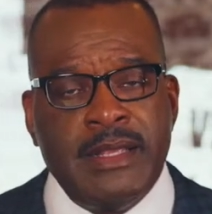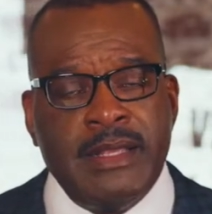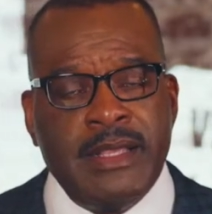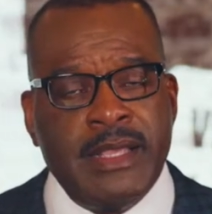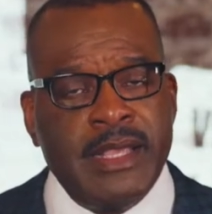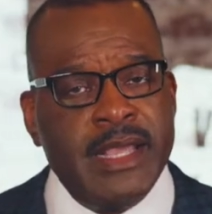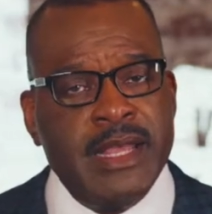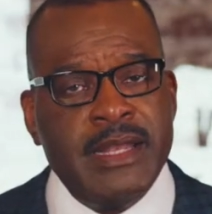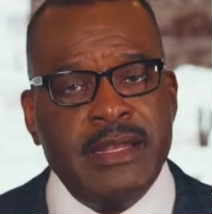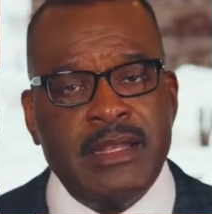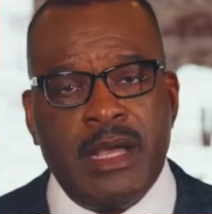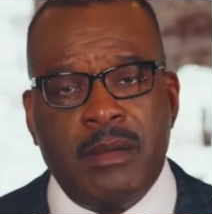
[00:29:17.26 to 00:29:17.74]

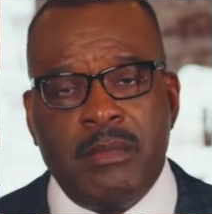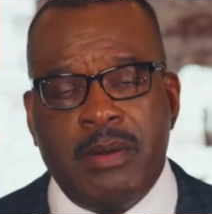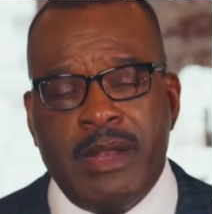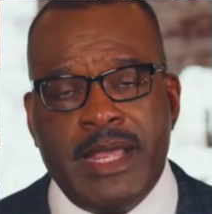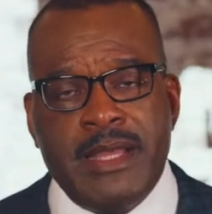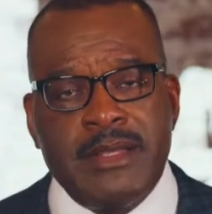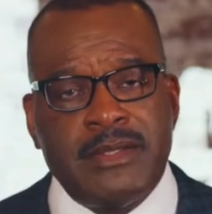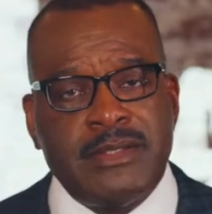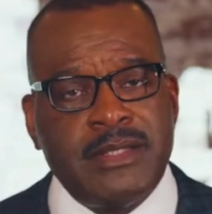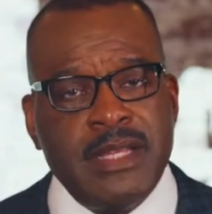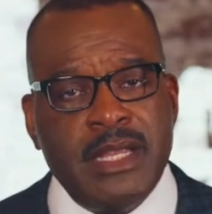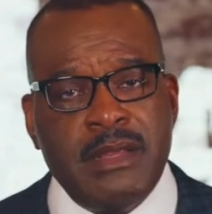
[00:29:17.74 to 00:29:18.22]

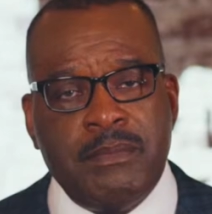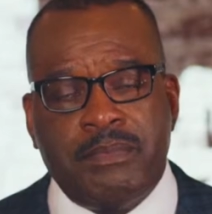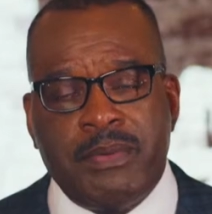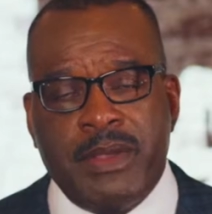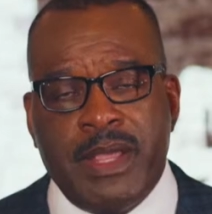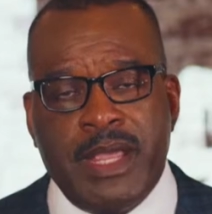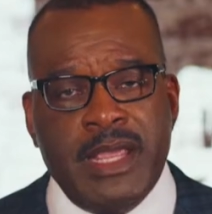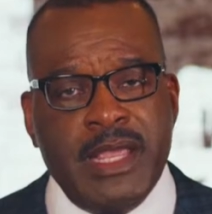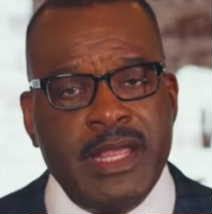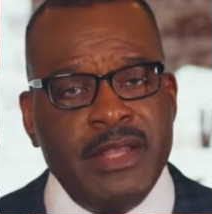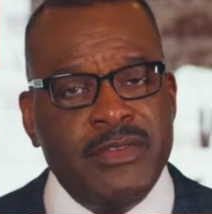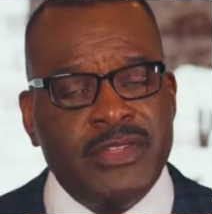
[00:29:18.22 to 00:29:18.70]

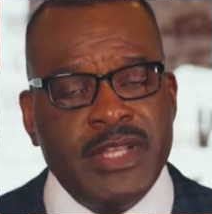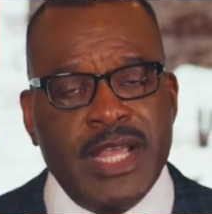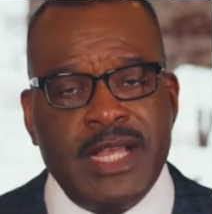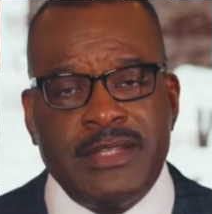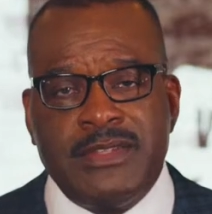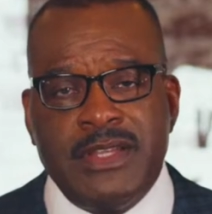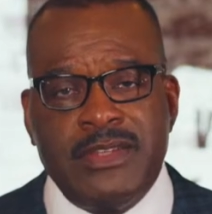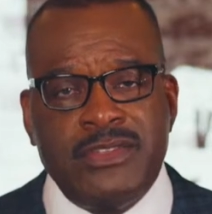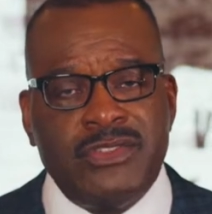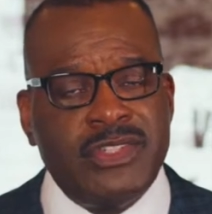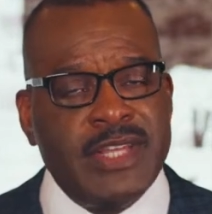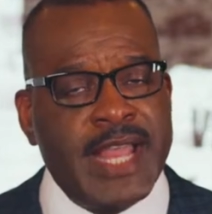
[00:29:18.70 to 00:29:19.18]
NAACP,
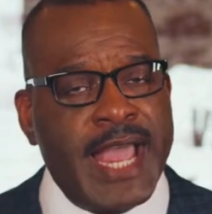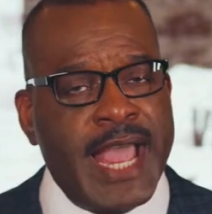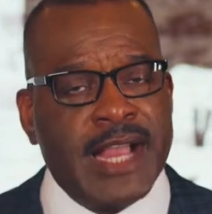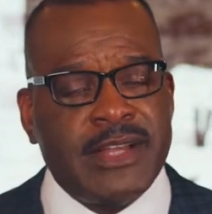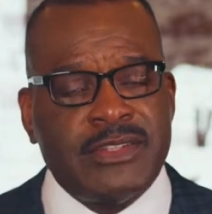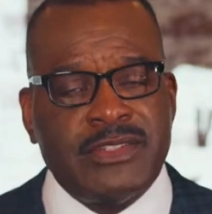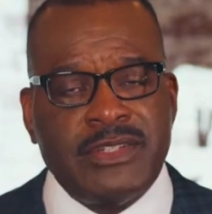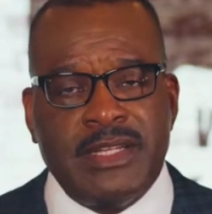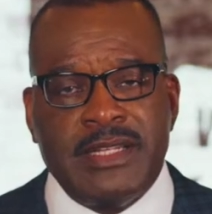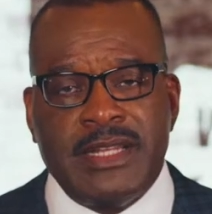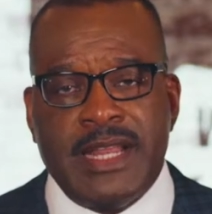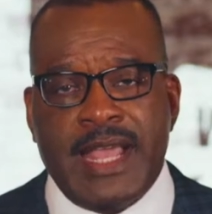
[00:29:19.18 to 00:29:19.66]
Jesse
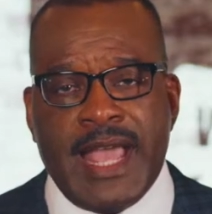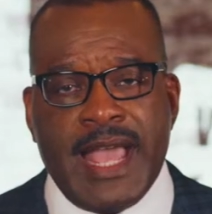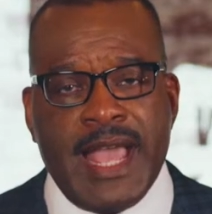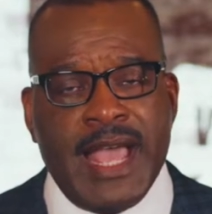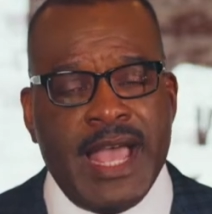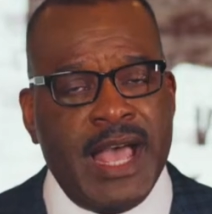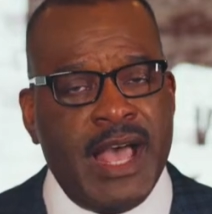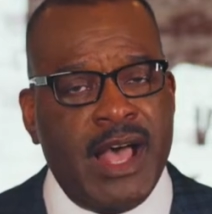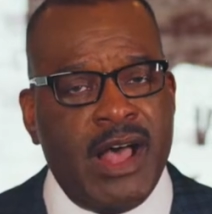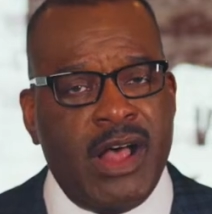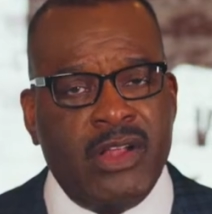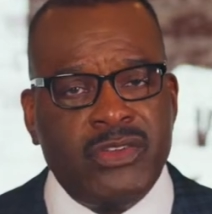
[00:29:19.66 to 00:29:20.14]
Jackson,
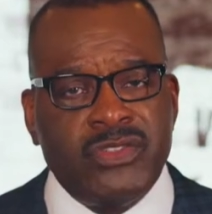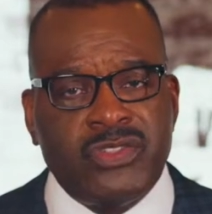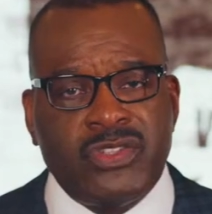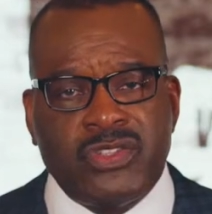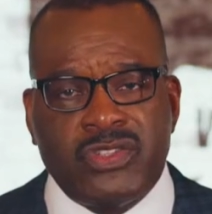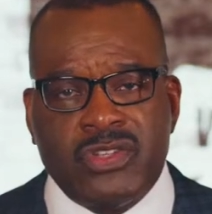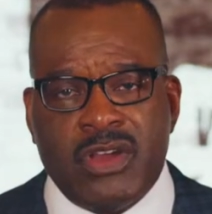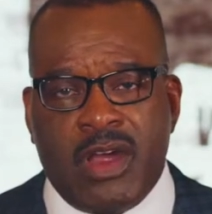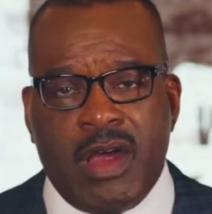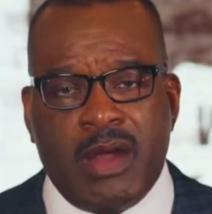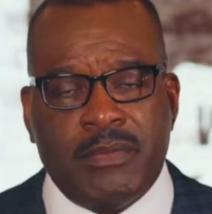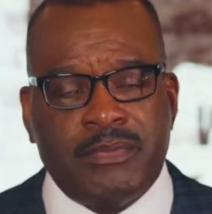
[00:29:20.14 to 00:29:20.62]
Al
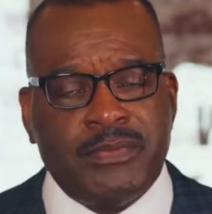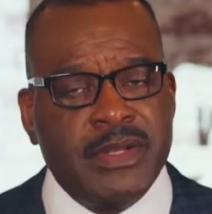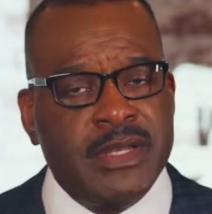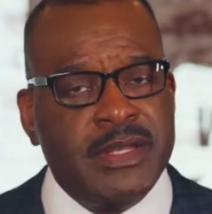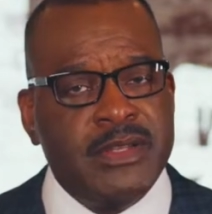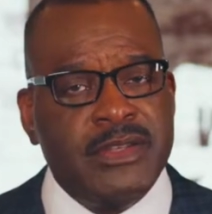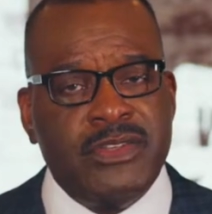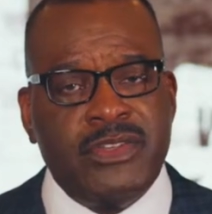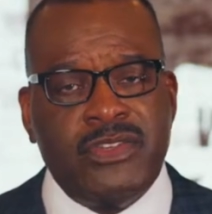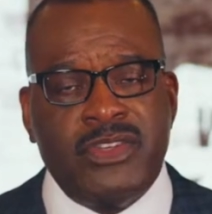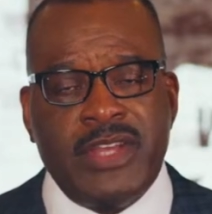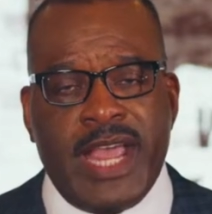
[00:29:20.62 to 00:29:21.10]

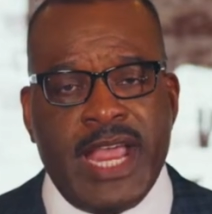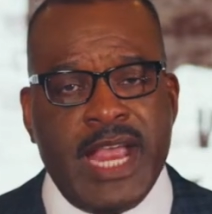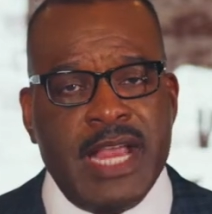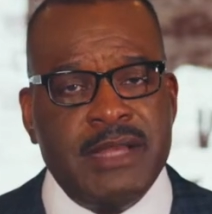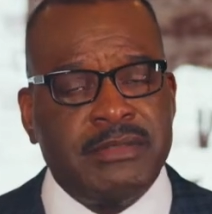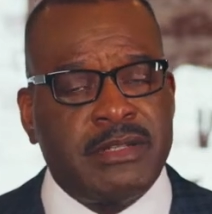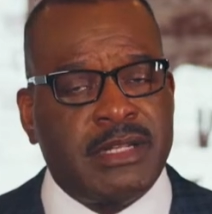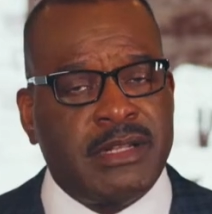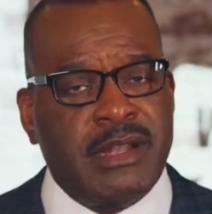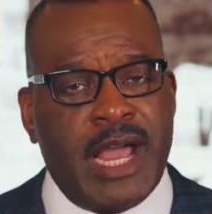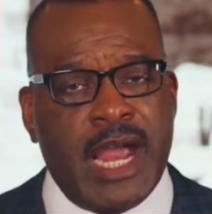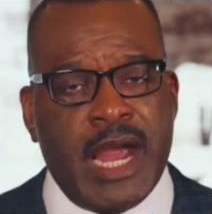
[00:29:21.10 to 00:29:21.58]
Sharpton, James
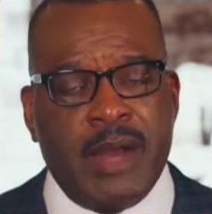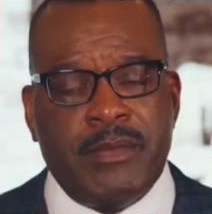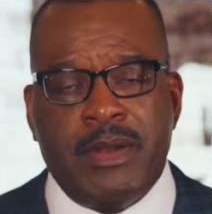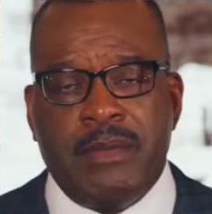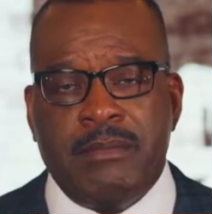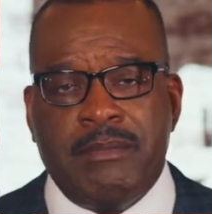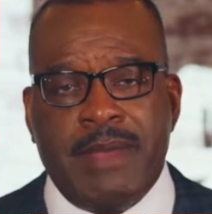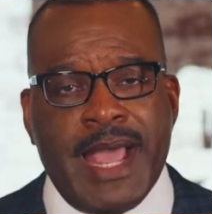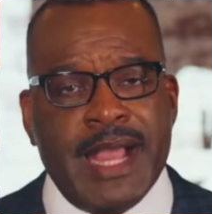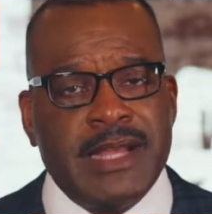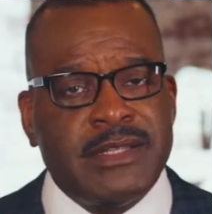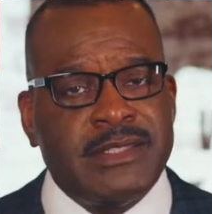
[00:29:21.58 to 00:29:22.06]
Clyburn,
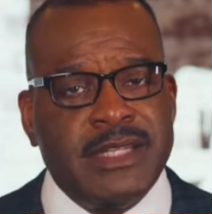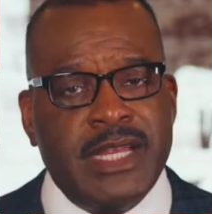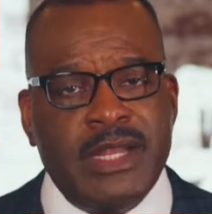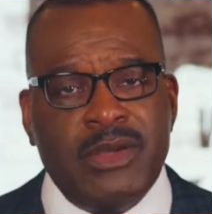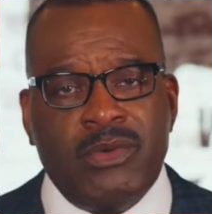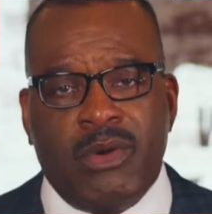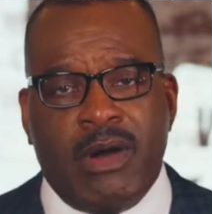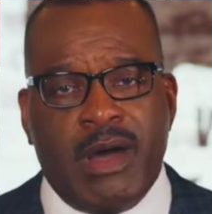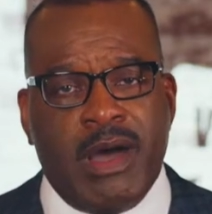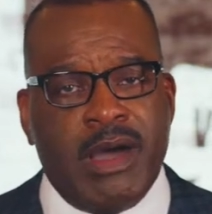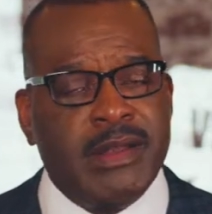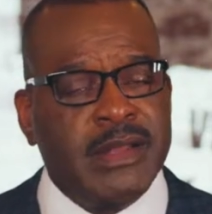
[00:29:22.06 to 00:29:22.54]
Maxine
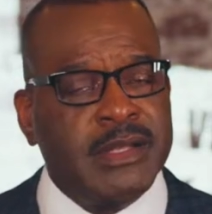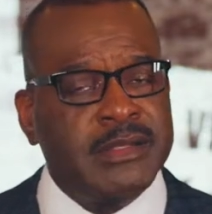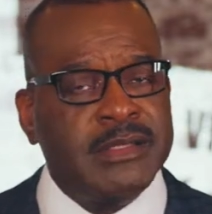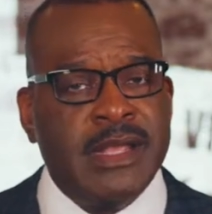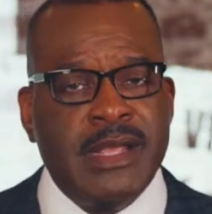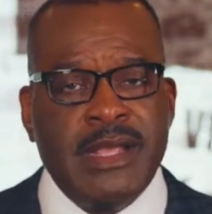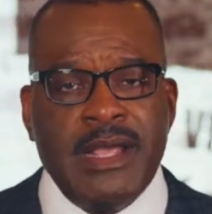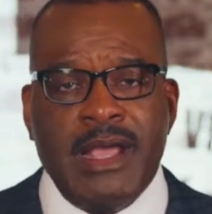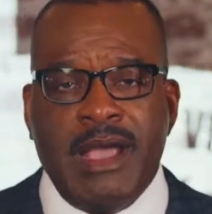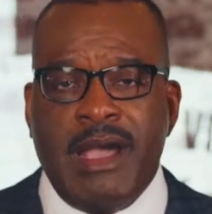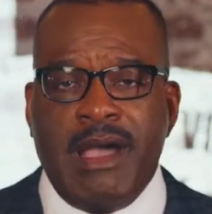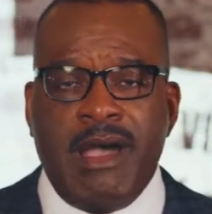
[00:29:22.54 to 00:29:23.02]
Waters
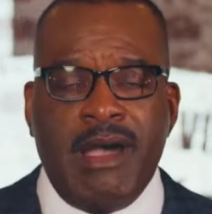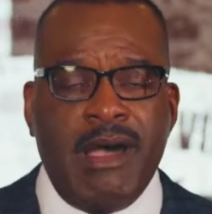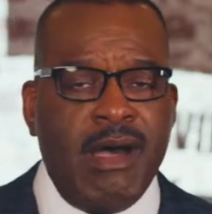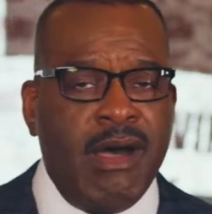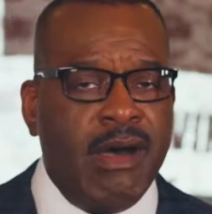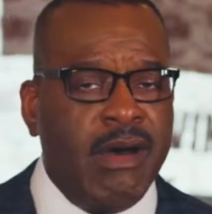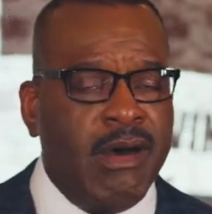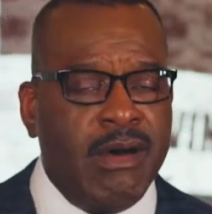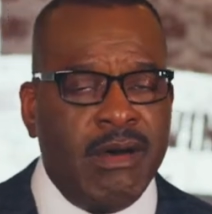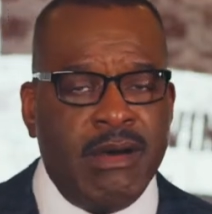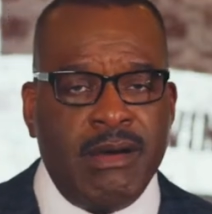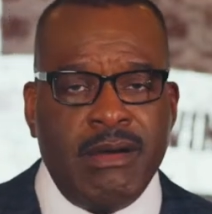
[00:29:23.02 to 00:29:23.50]
are
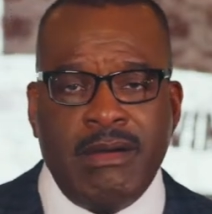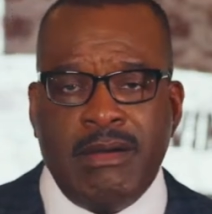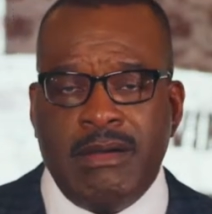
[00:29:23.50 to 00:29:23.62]
all